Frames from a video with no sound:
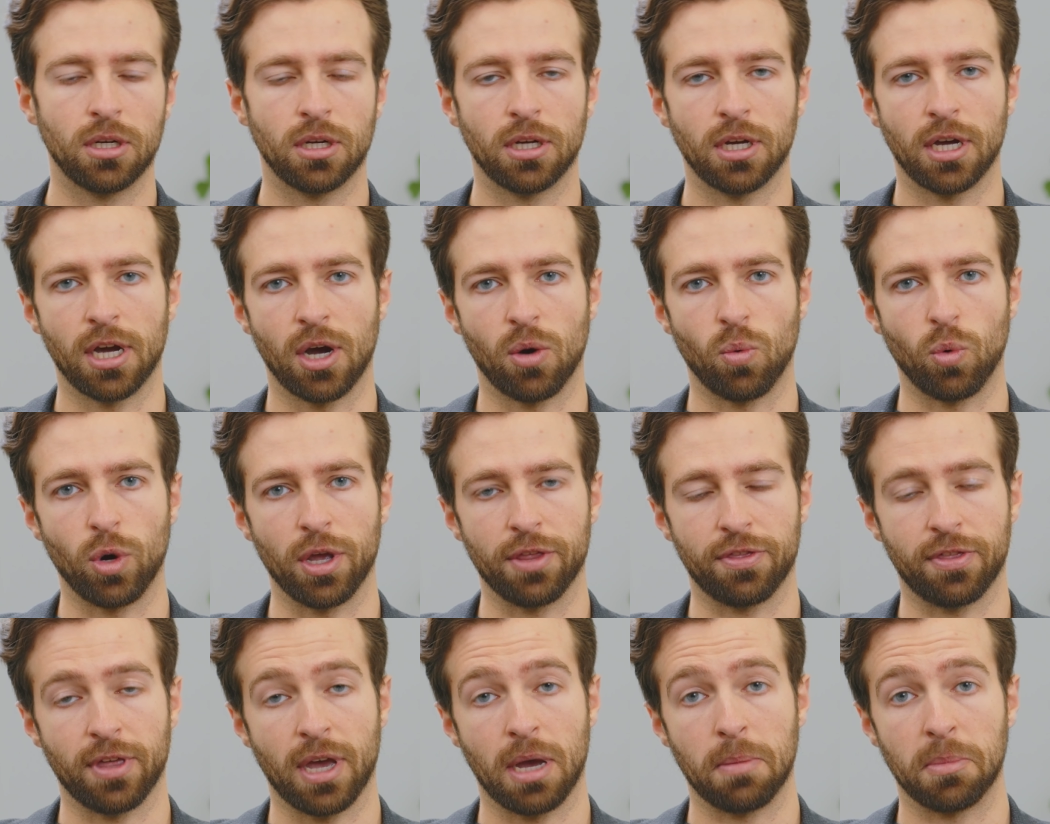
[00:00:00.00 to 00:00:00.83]

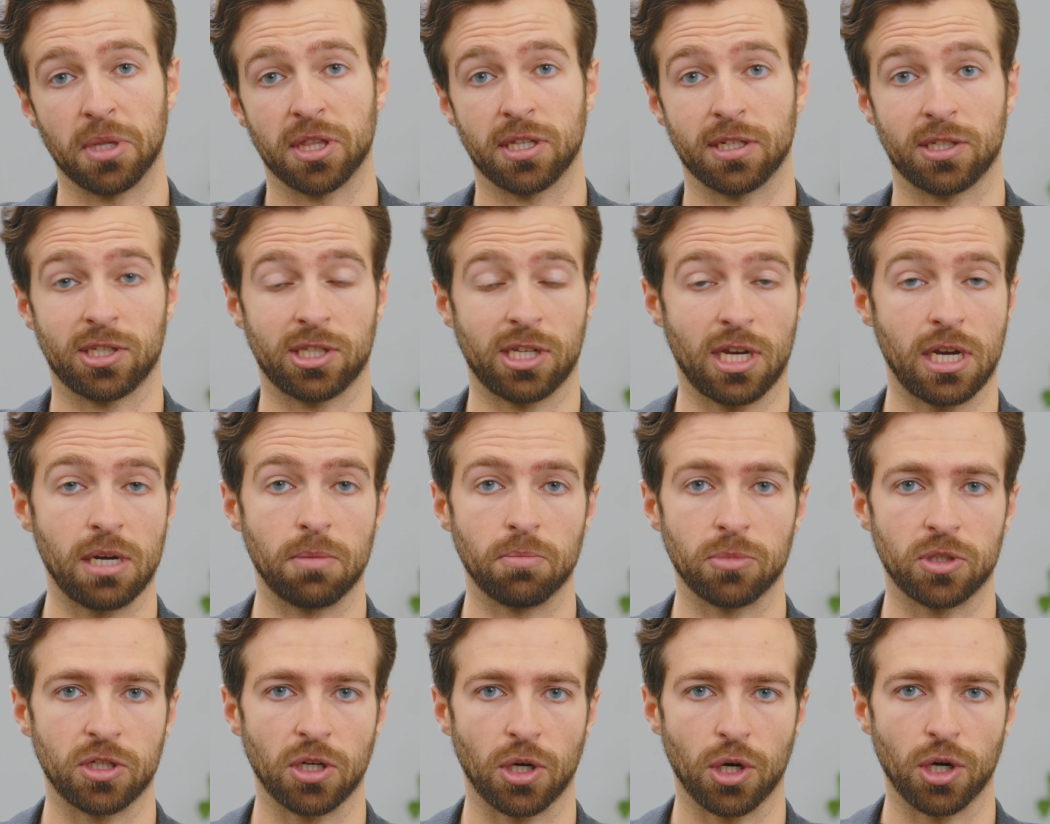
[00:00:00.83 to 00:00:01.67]
with them at the
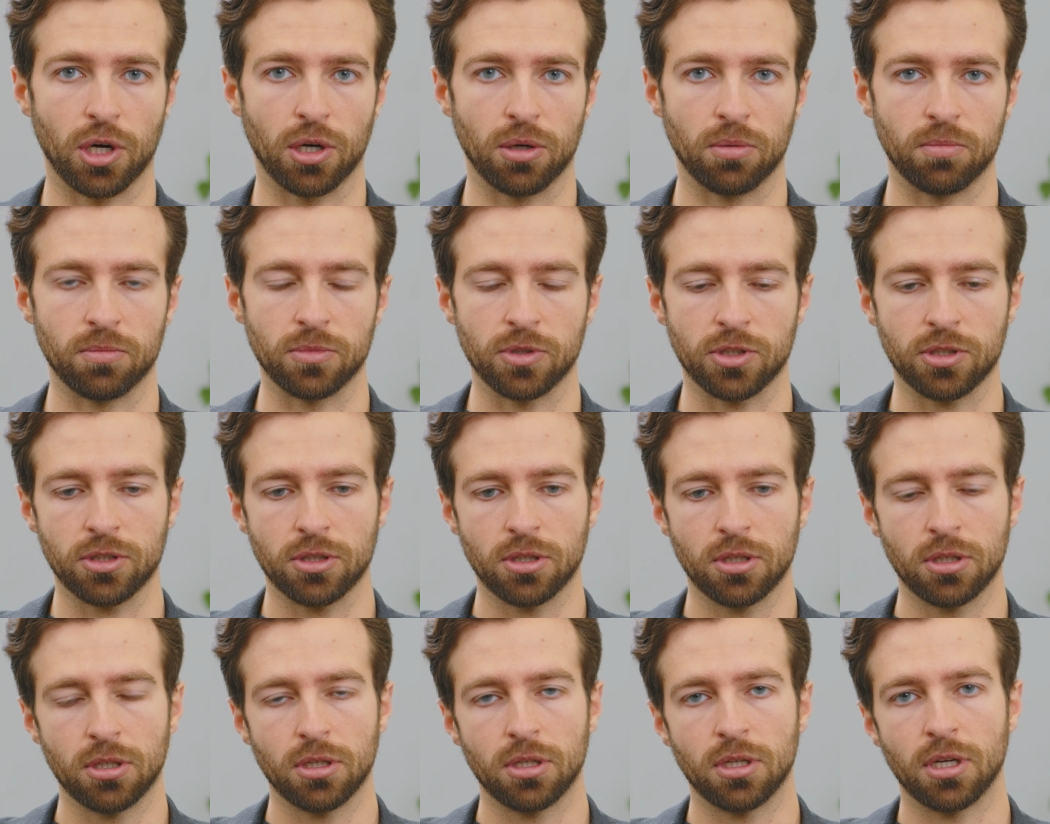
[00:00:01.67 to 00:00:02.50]
same terms
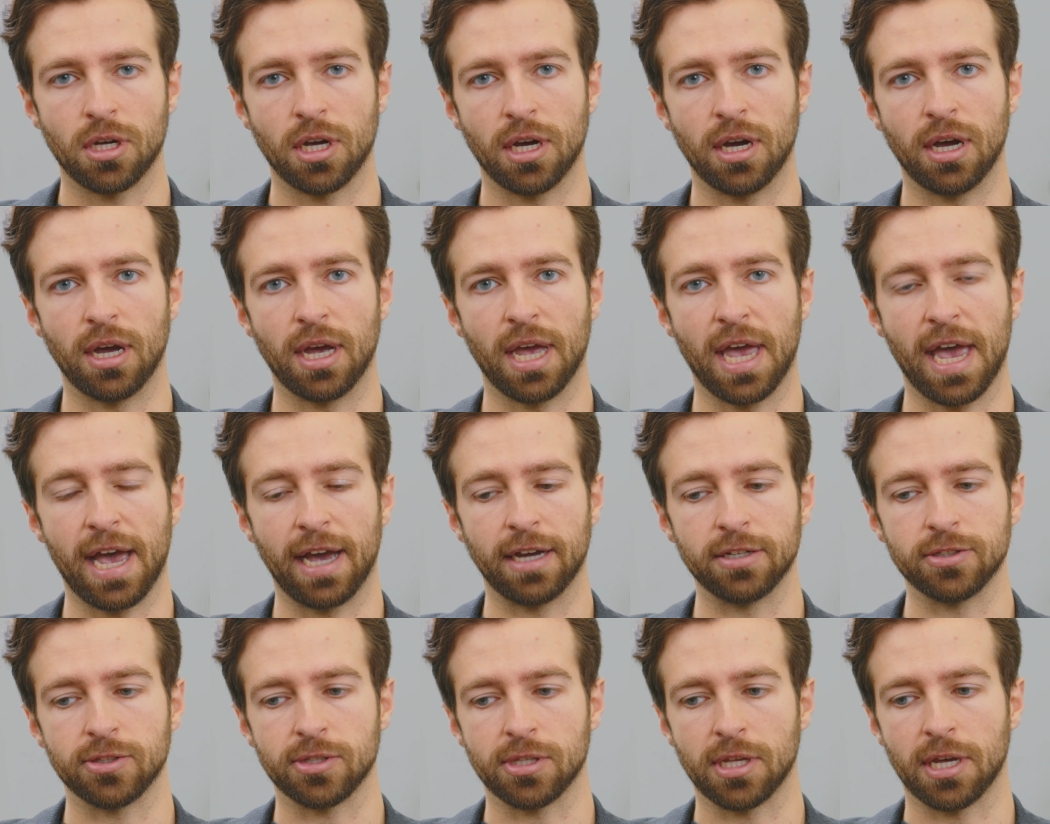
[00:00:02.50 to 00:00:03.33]

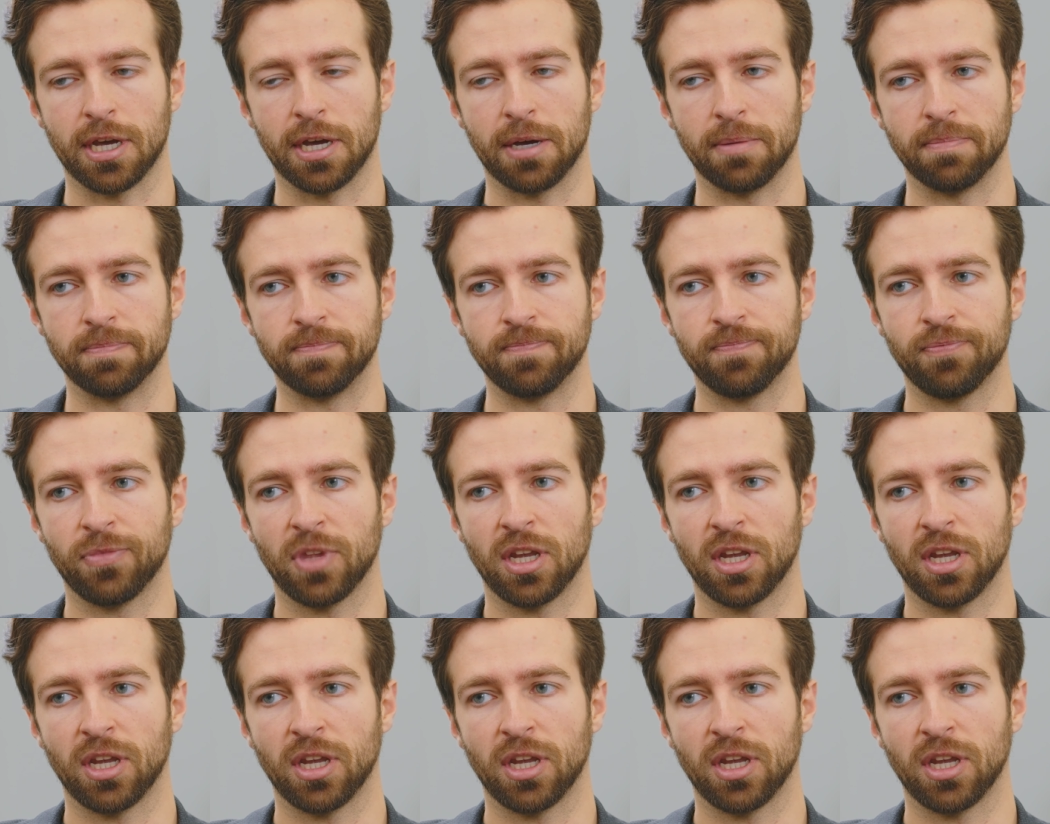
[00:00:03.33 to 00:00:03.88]
as them.